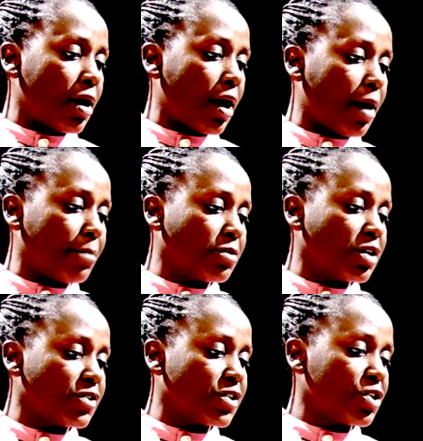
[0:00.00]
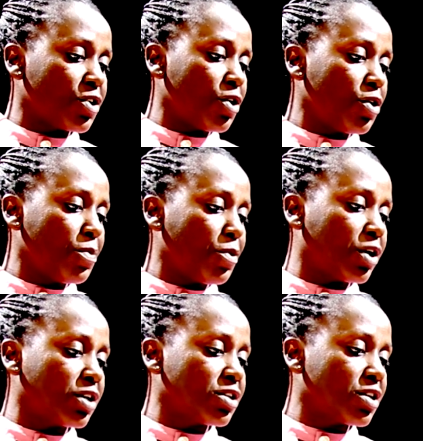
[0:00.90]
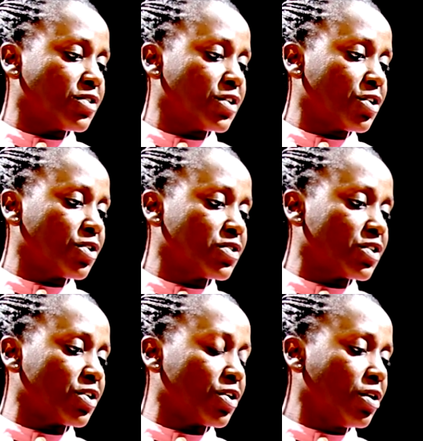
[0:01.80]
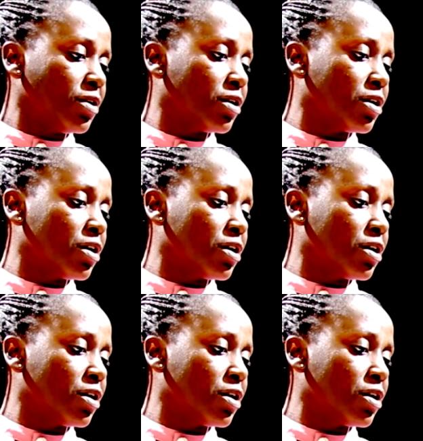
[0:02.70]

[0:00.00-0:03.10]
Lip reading: 0.006